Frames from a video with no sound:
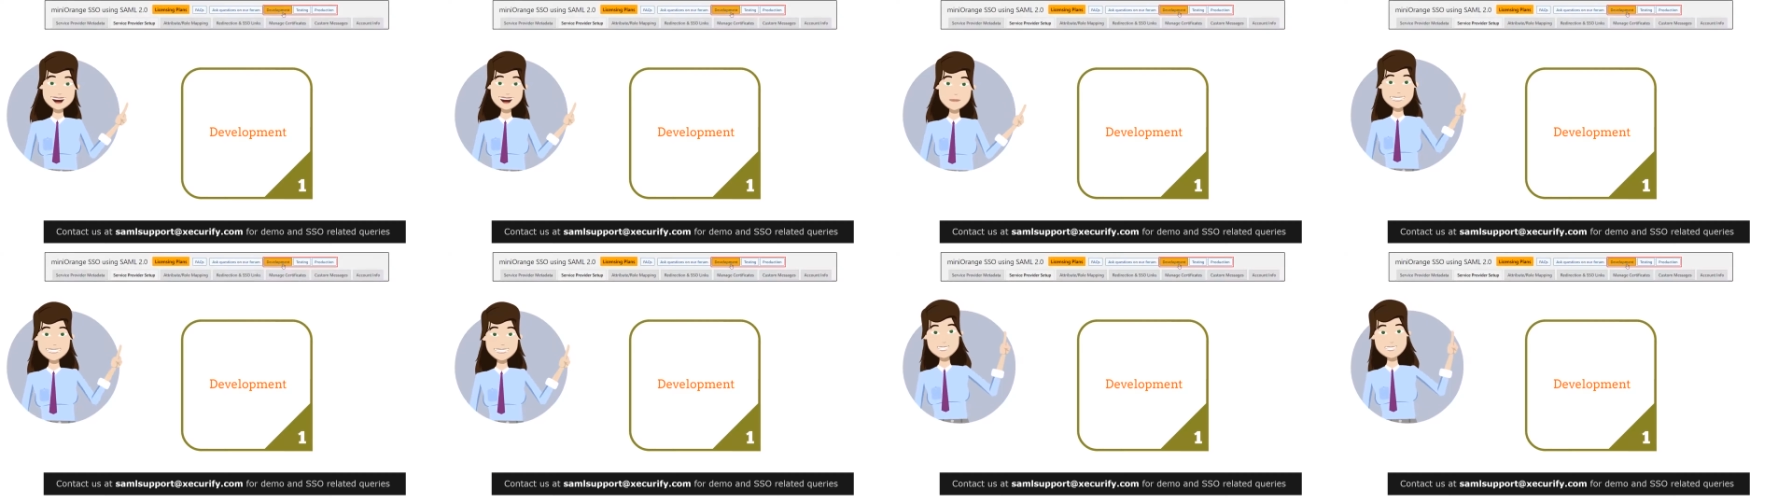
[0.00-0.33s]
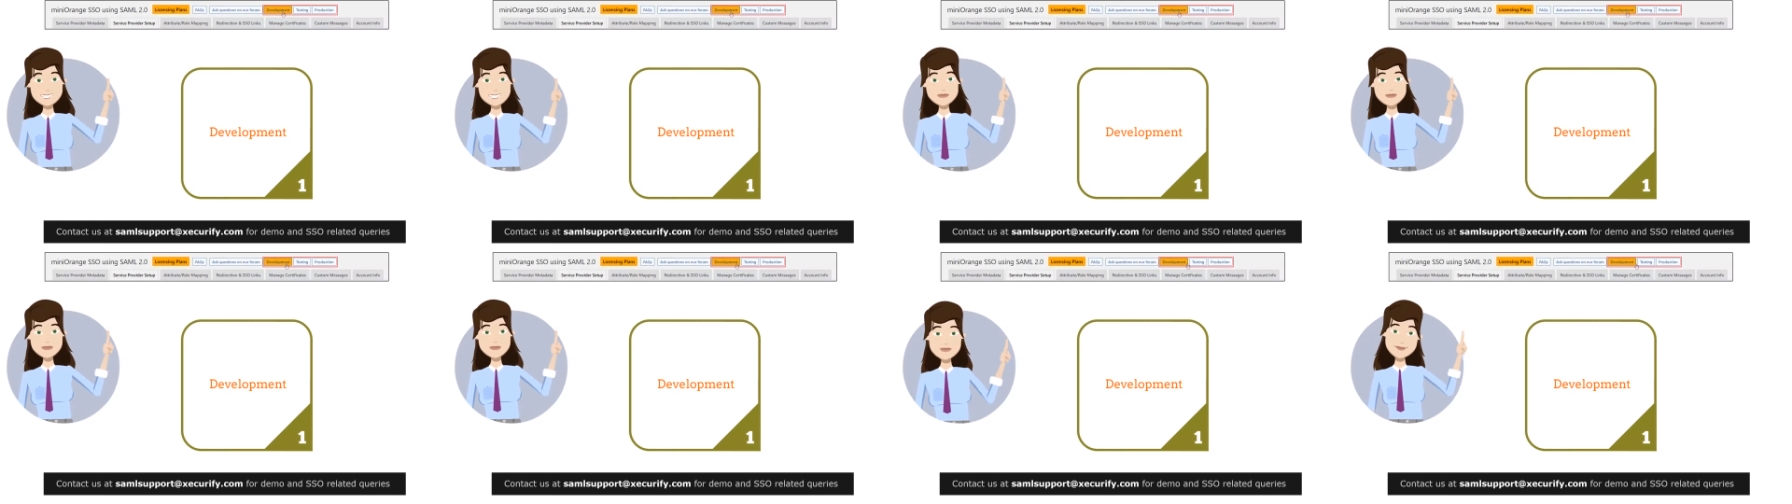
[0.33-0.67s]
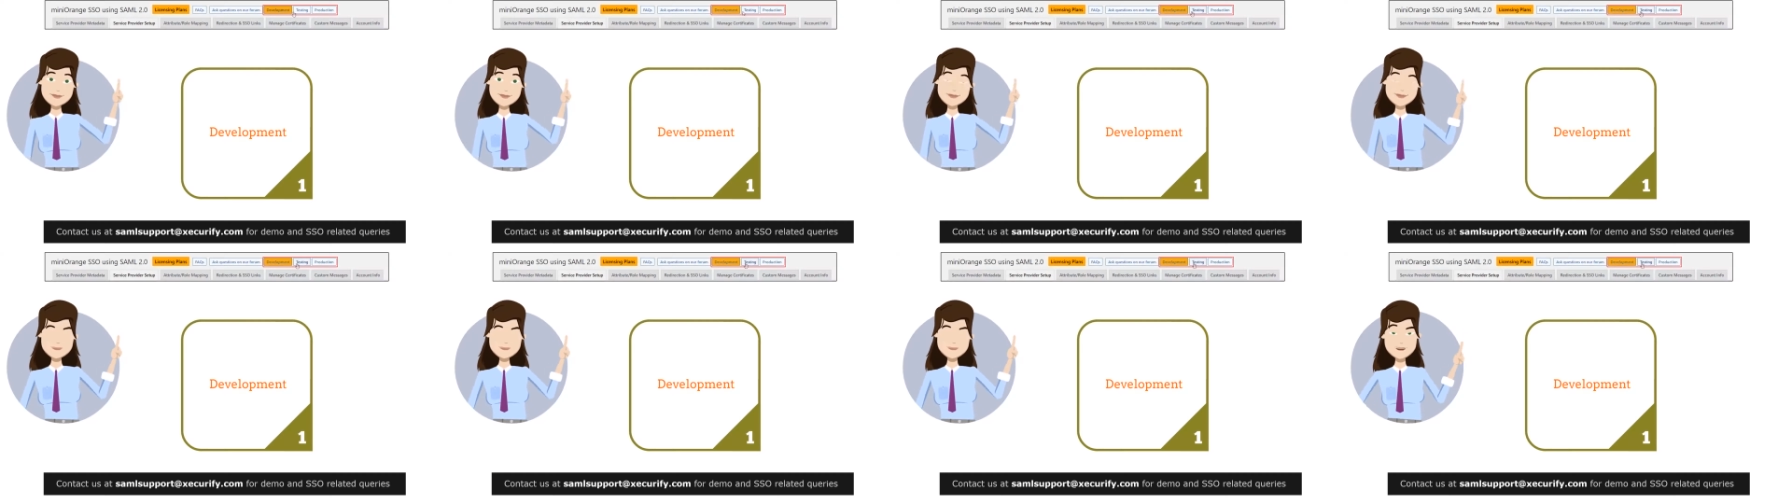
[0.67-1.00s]
You can
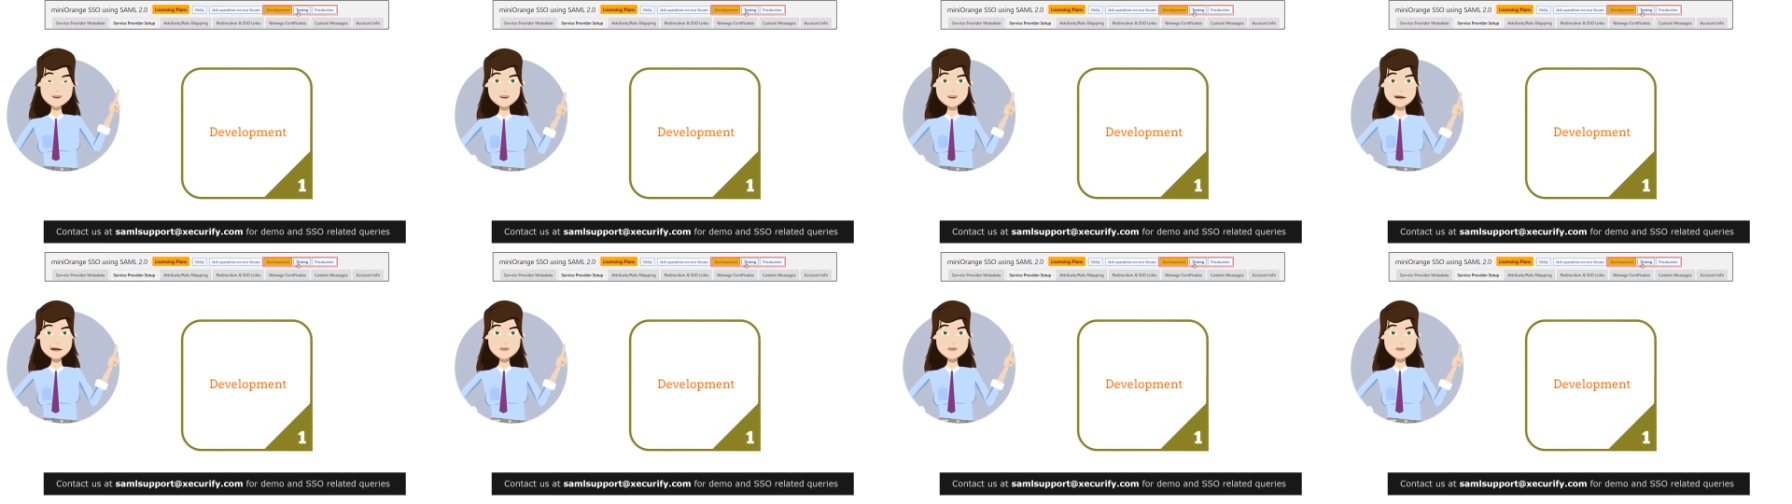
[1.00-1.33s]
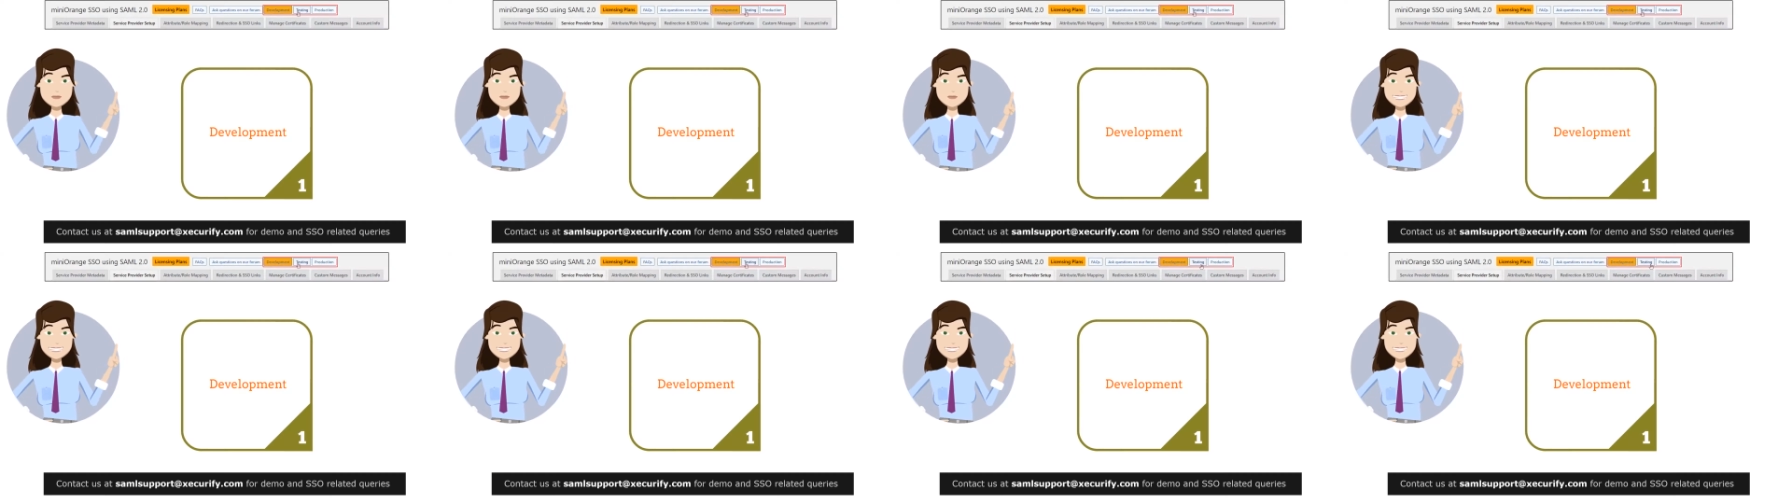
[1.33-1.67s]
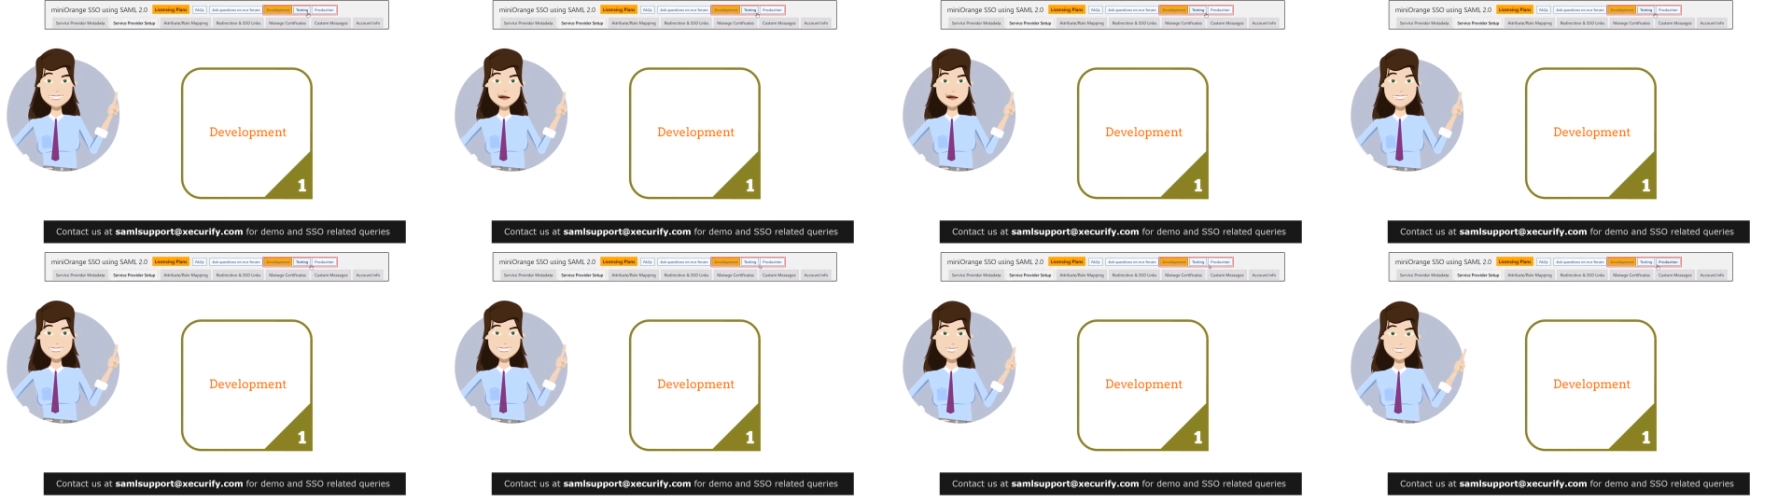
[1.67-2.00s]
toggle between the
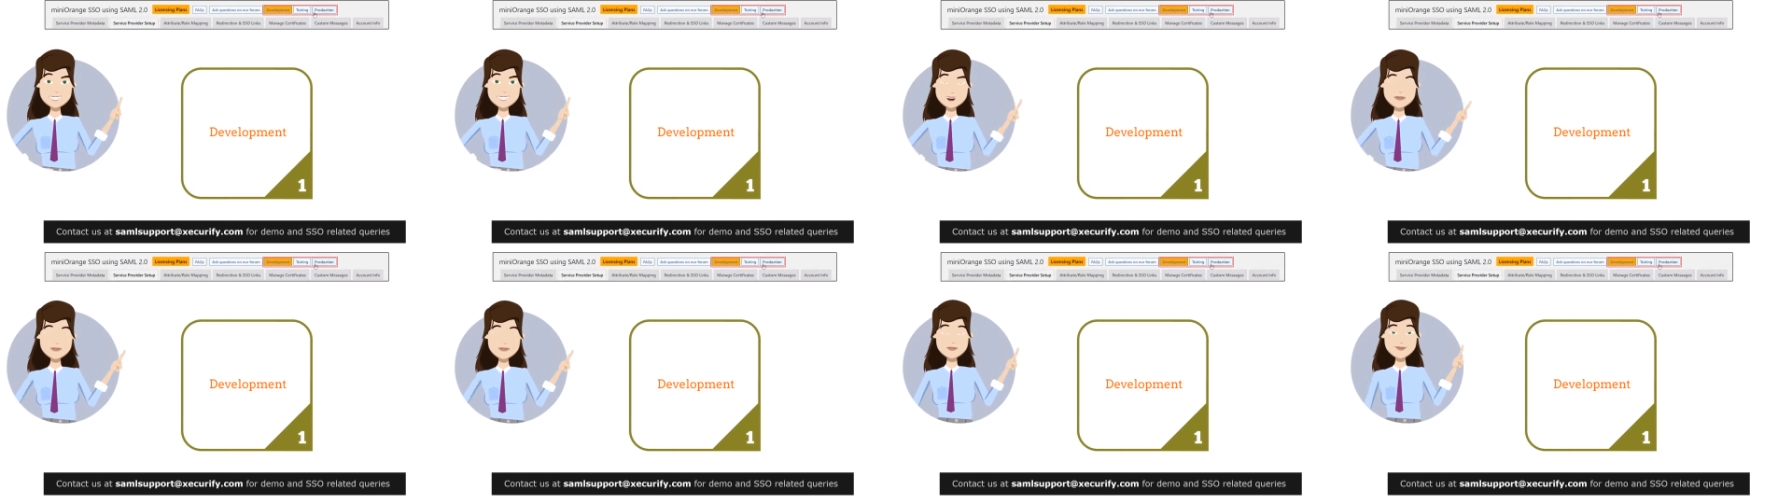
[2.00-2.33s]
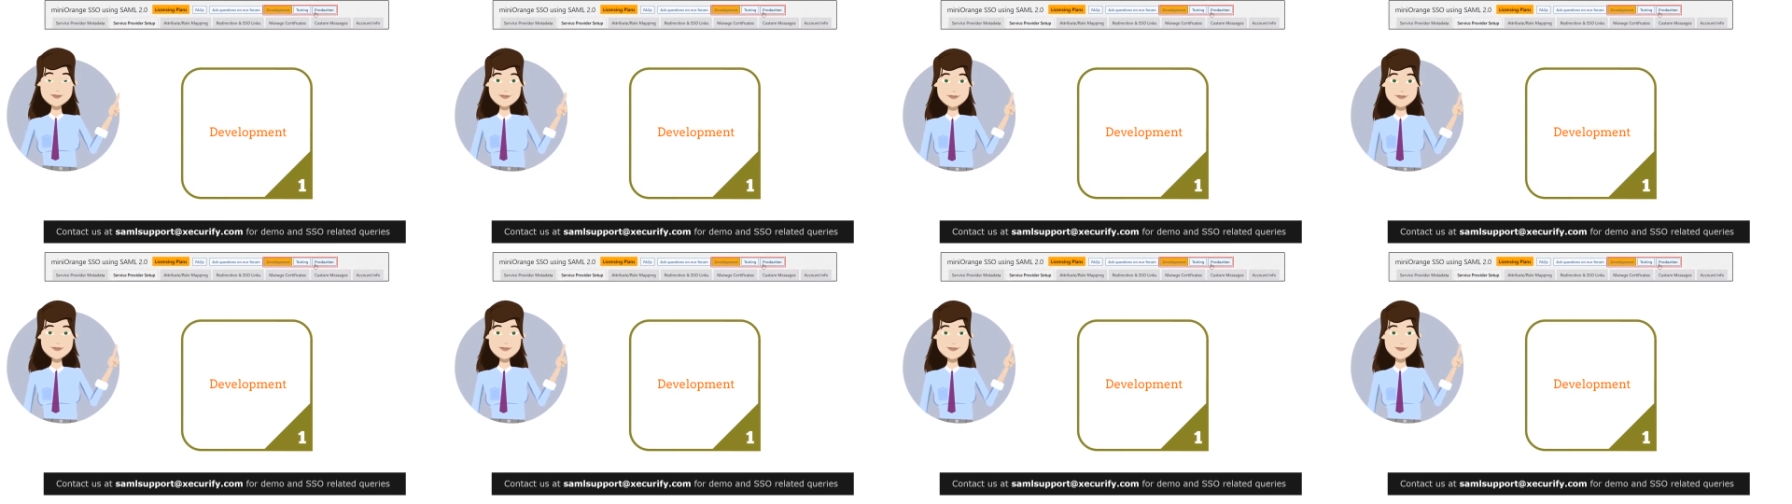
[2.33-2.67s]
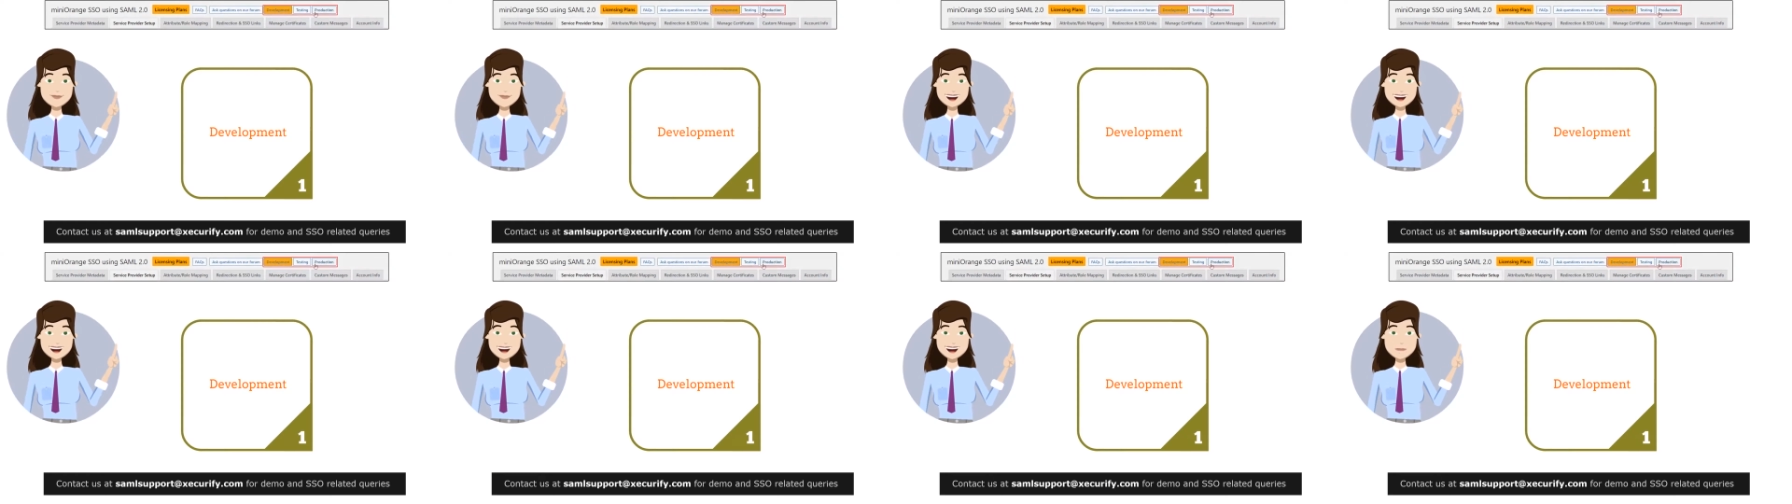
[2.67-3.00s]
settings using these
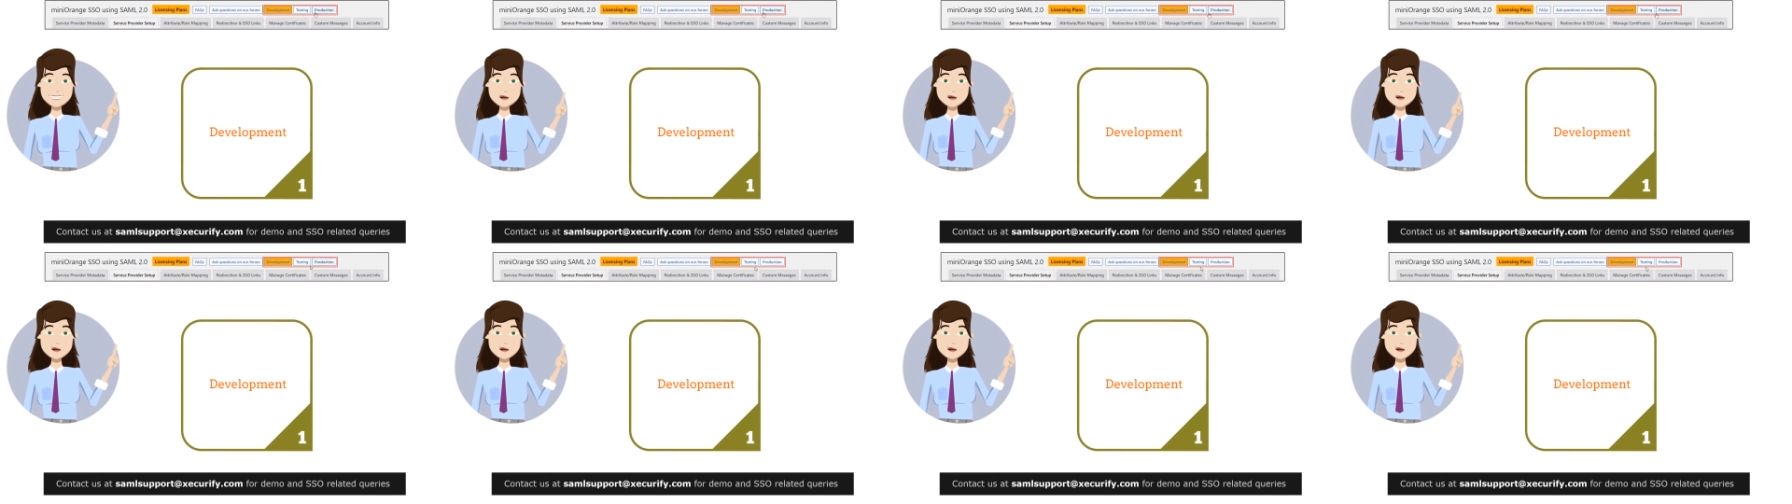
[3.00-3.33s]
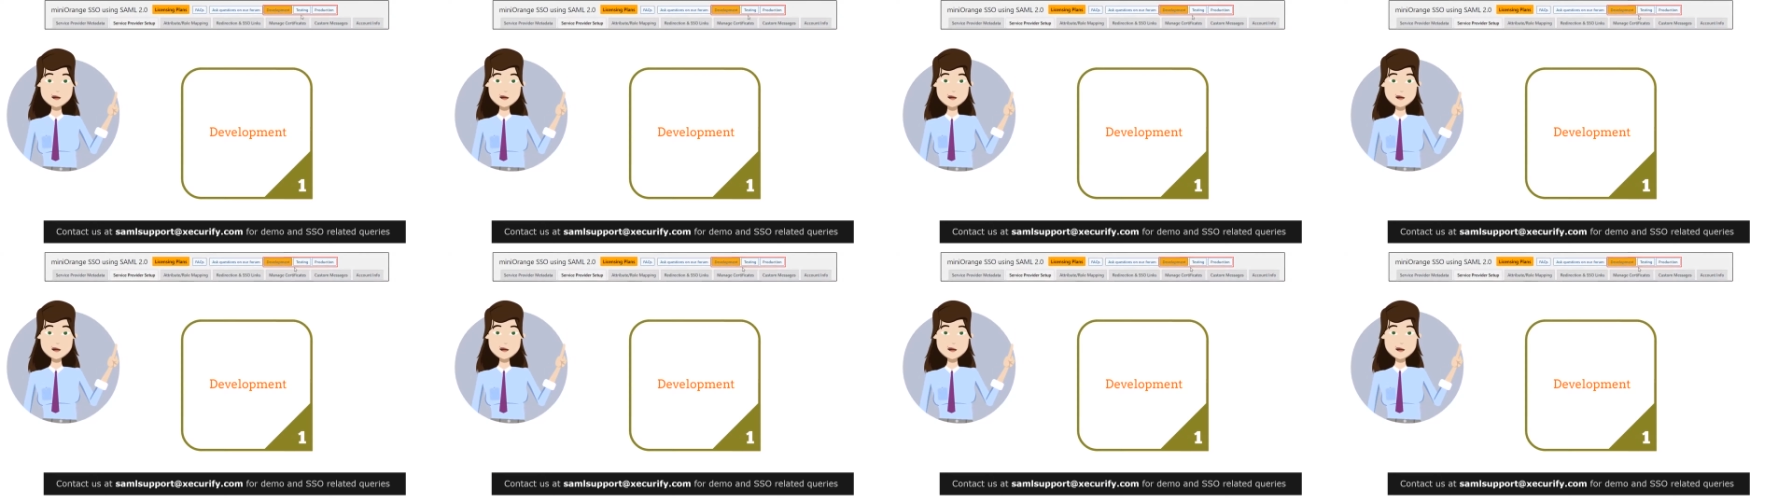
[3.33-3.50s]
buttons.